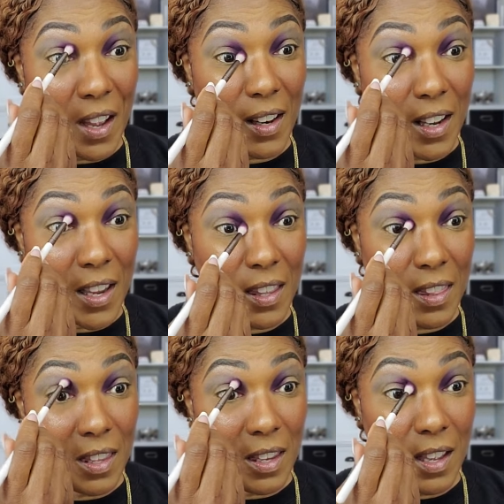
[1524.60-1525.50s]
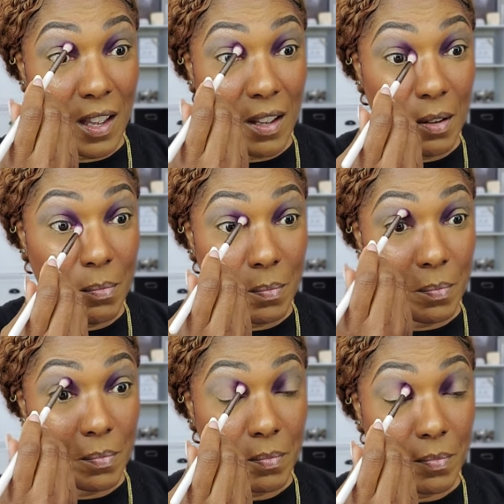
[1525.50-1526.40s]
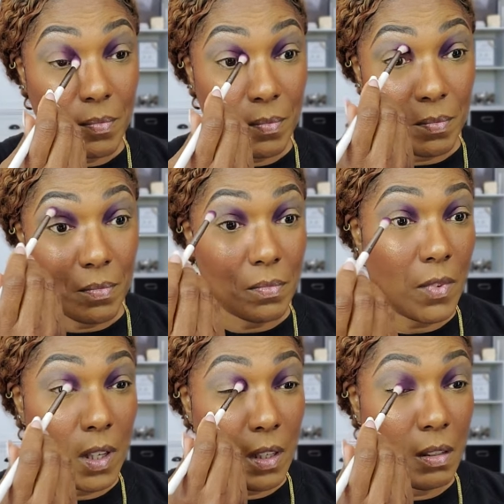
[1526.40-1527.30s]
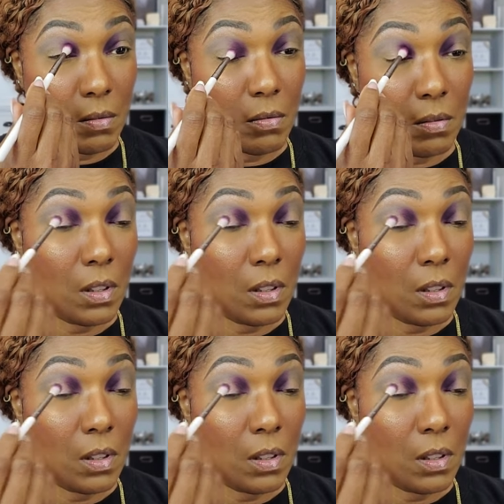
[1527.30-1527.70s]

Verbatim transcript: I like the, um, you know,